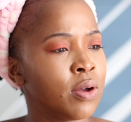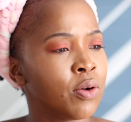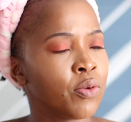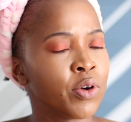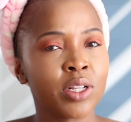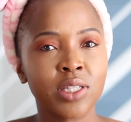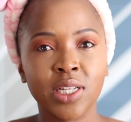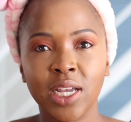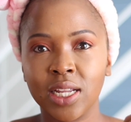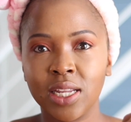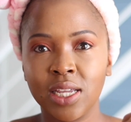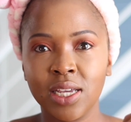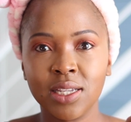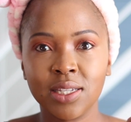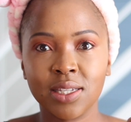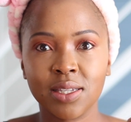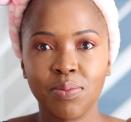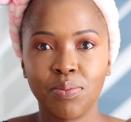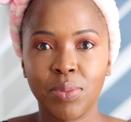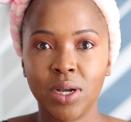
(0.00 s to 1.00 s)
Real
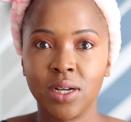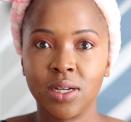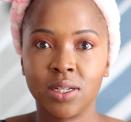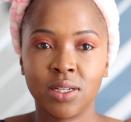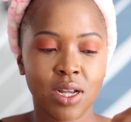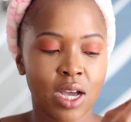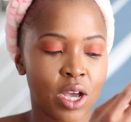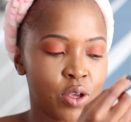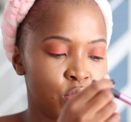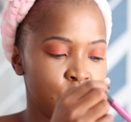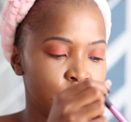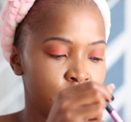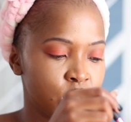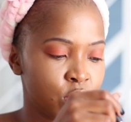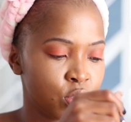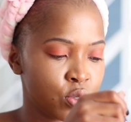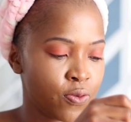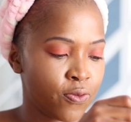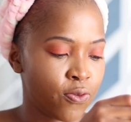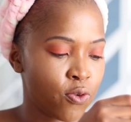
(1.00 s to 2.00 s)
Techniques, but I use it
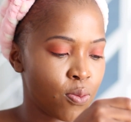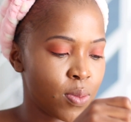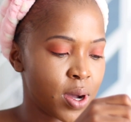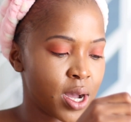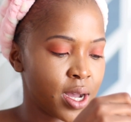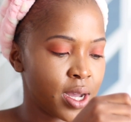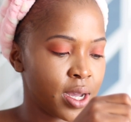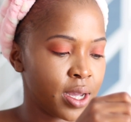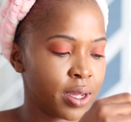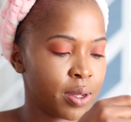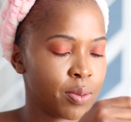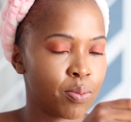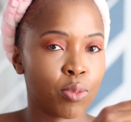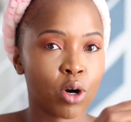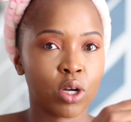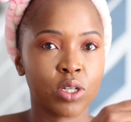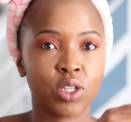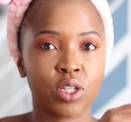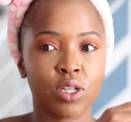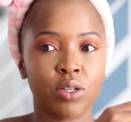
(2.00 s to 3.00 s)
for my
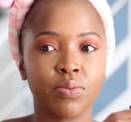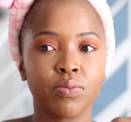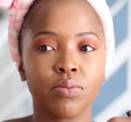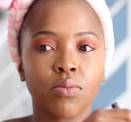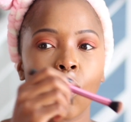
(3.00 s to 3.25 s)
bronzer.